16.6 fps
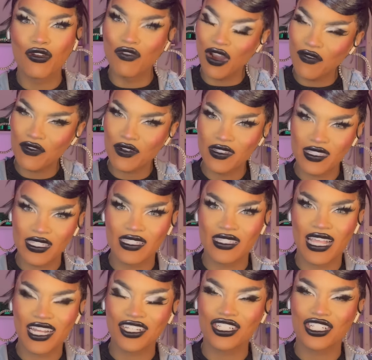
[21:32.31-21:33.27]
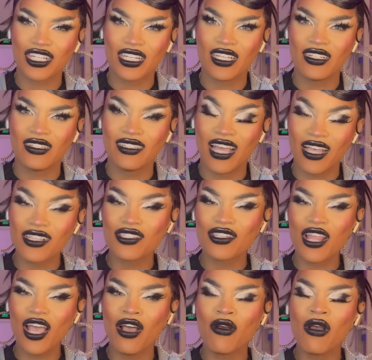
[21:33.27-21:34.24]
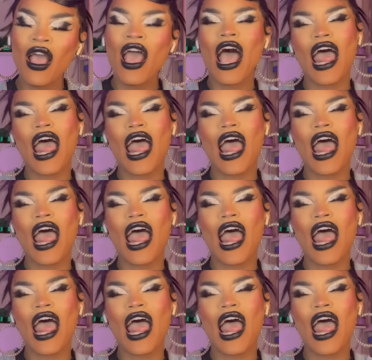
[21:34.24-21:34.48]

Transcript: references that she does know,